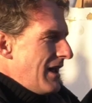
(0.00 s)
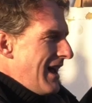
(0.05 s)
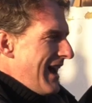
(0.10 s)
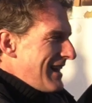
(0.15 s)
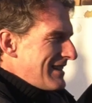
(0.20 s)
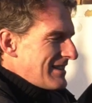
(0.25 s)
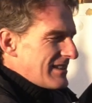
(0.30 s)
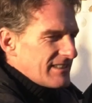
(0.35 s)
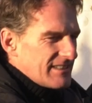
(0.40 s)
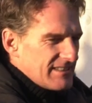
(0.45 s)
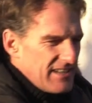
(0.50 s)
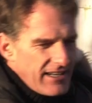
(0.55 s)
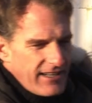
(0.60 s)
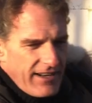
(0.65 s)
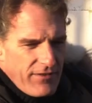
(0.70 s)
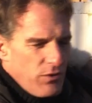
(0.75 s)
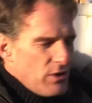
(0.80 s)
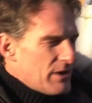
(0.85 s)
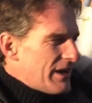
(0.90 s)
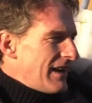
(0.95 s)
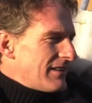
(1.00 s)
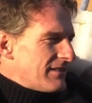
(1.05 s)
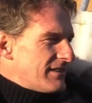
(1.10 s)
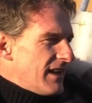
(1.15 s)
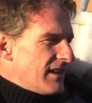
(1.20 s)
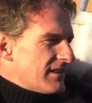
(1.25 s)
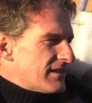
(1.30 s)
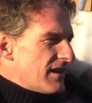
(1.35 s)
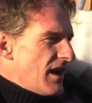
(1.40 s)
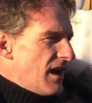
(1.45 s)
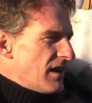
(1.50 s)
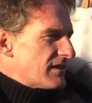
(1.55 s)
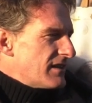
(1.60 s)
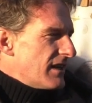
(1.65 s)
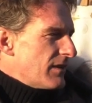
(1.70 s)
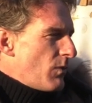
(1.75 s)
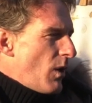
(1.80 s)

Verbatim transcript: and send everyone down to the Antarctic.